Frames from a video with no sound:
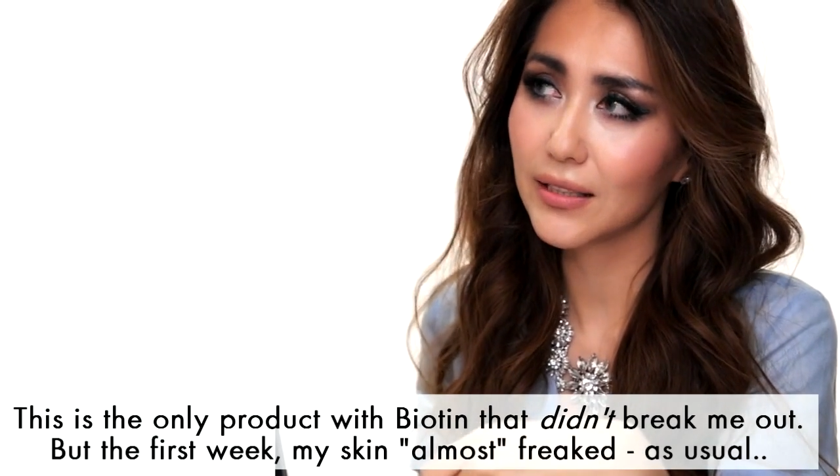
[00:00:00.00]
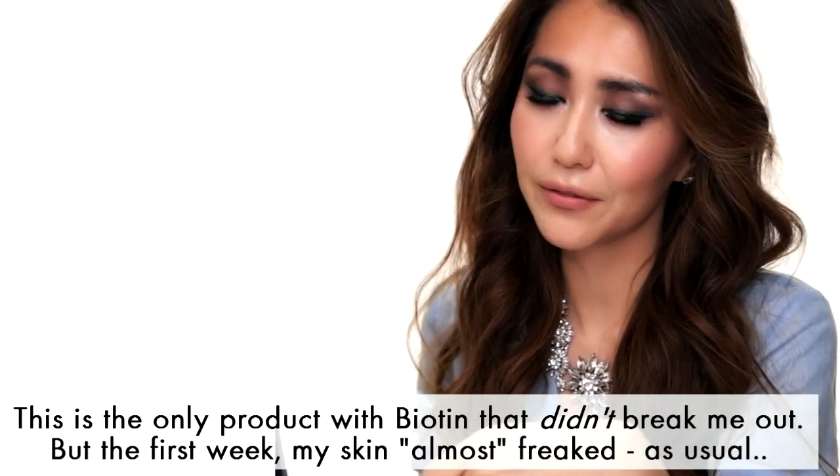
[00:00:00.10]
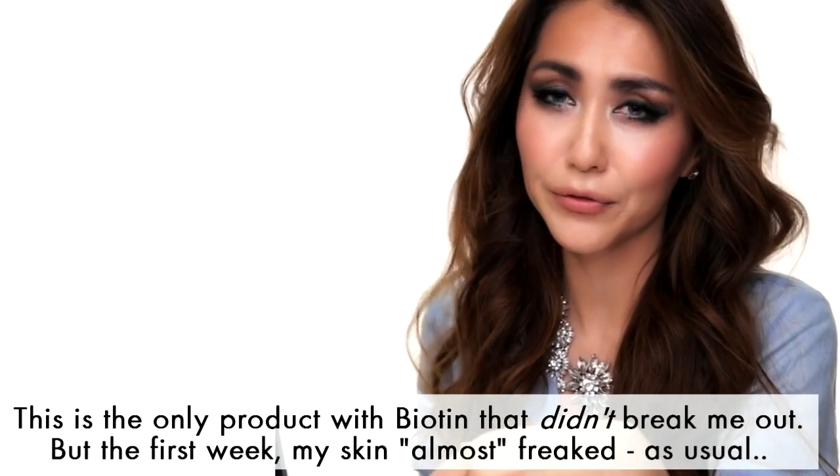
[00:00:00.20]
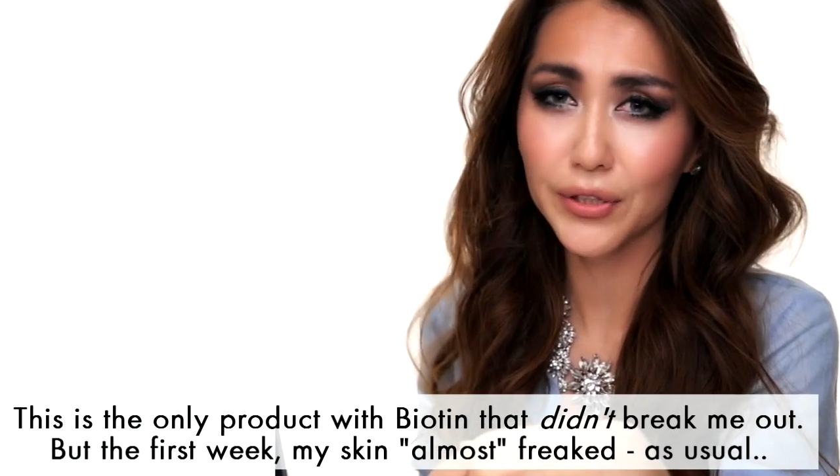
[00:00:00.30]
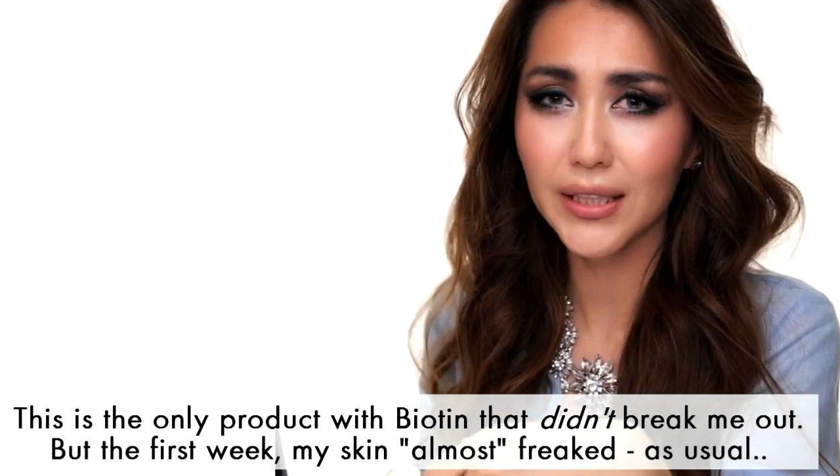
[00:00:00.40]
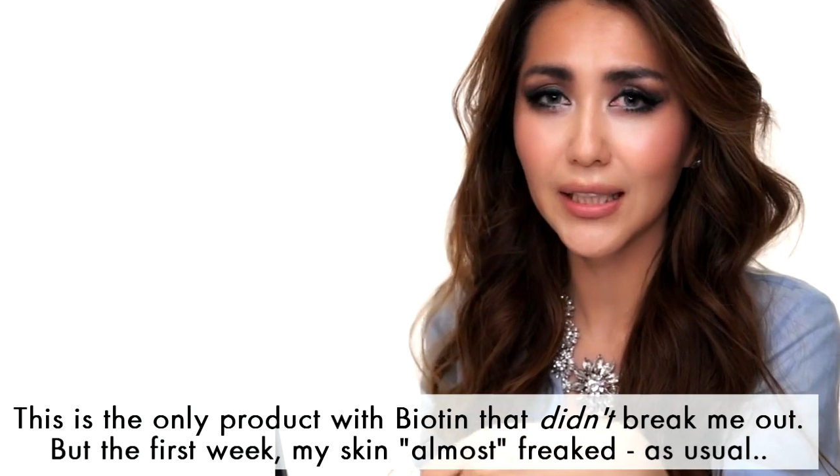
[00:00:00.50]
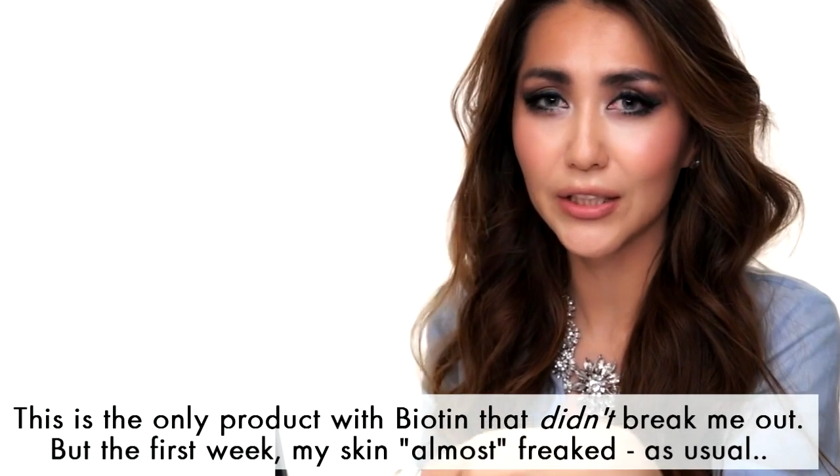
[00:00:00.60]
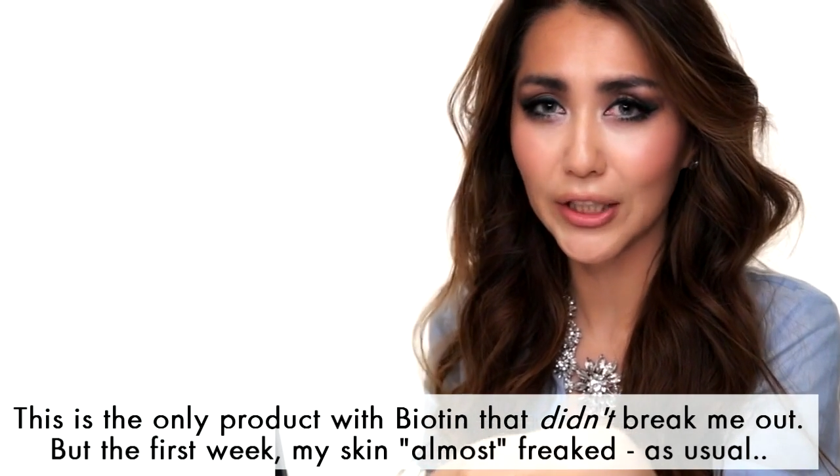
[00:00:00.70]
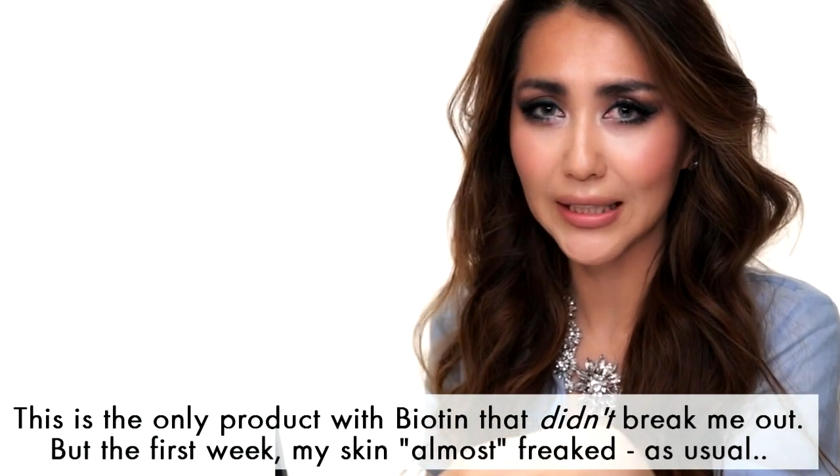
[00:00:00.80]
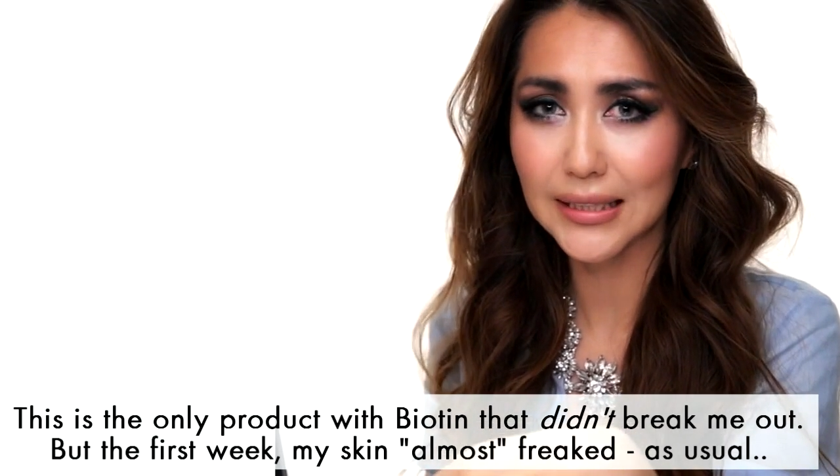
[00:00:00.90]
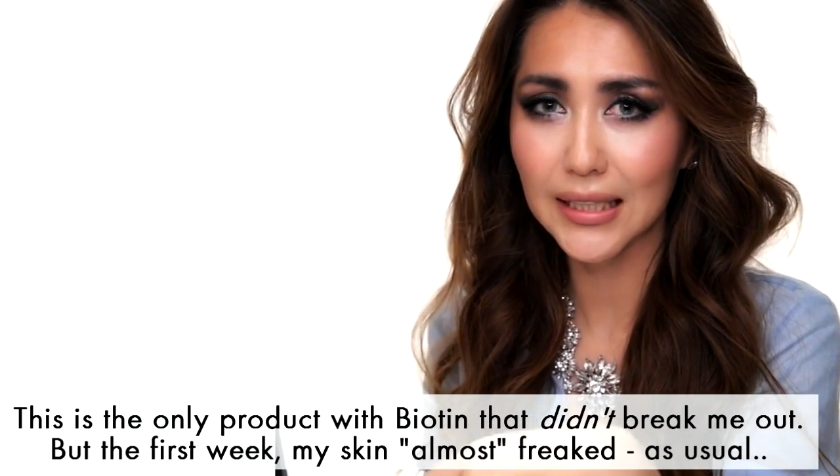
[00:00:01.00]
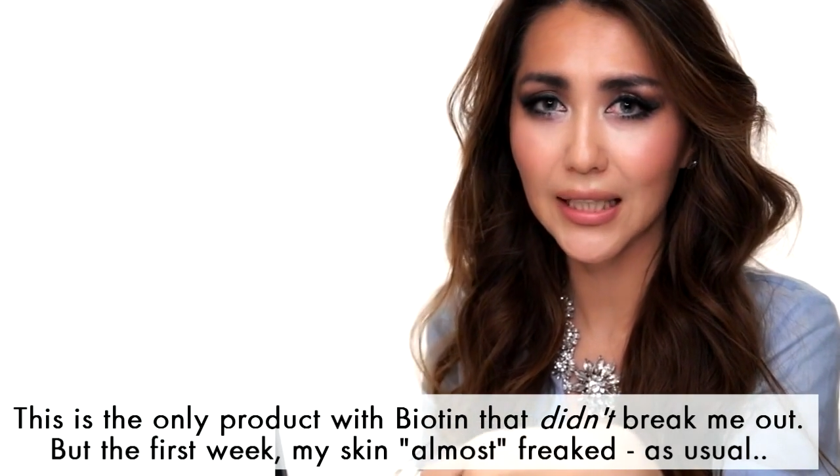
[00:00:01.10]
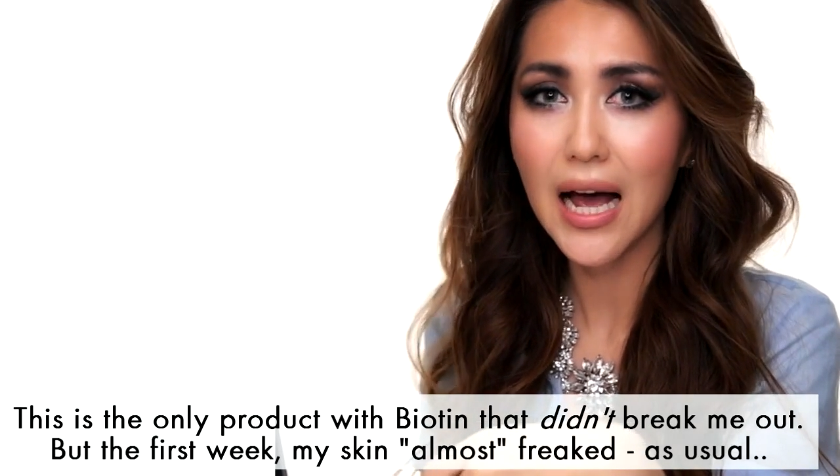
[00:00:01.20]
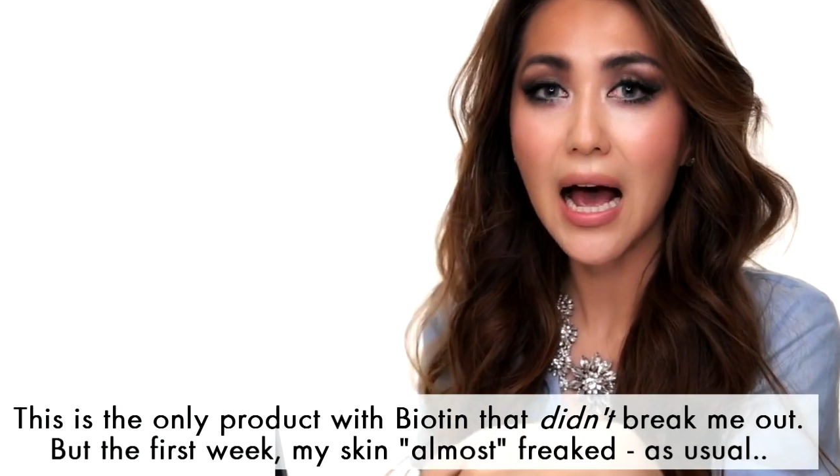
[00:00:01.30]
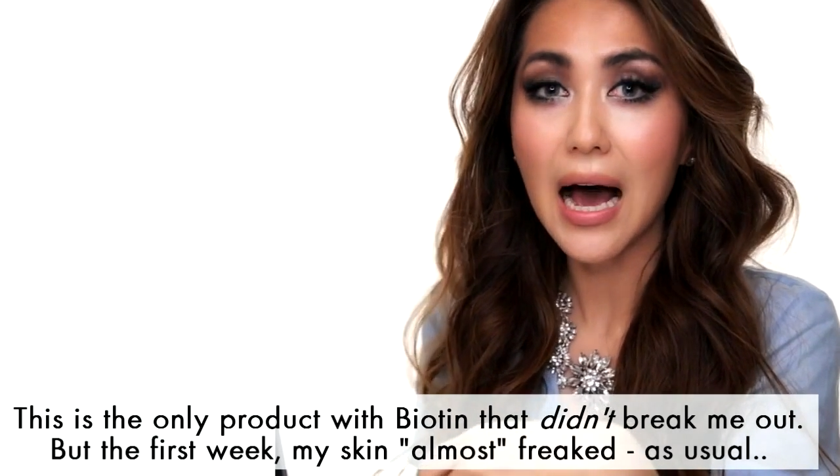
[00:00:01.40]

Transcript: looked really congested.